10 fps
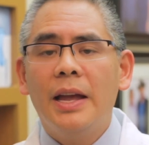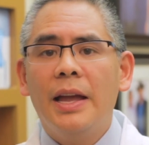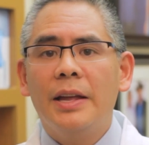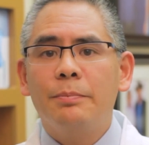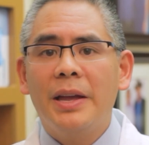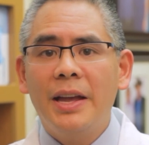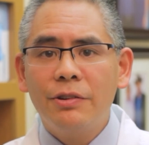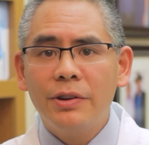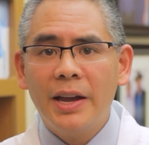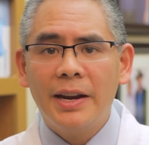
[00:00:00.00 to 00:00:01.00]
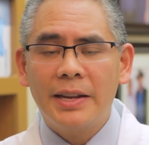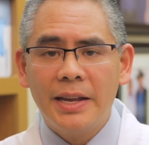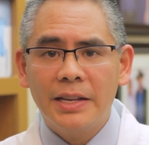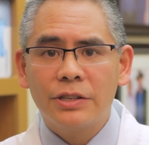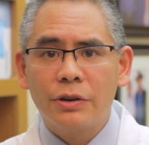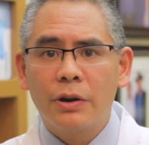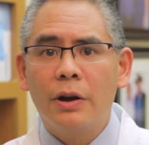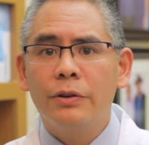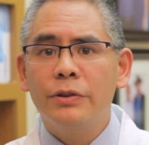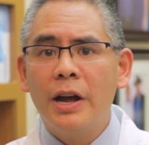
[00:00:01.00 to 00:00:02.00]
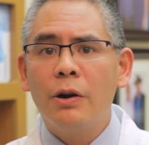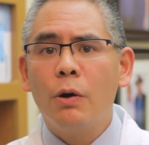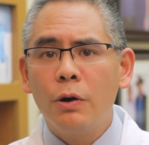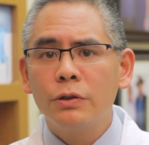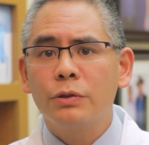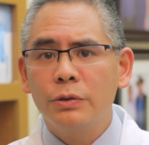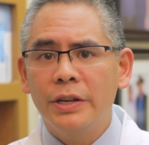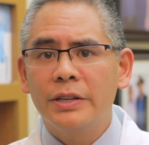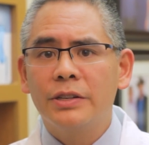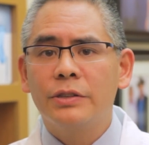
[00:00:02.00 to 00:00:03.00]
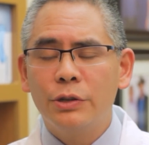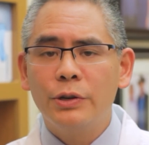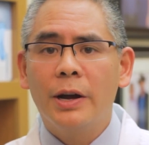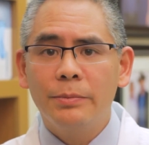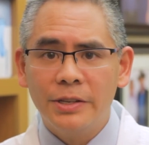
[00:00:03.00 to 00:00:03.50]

and pancreatic cancer, are now also linked to gum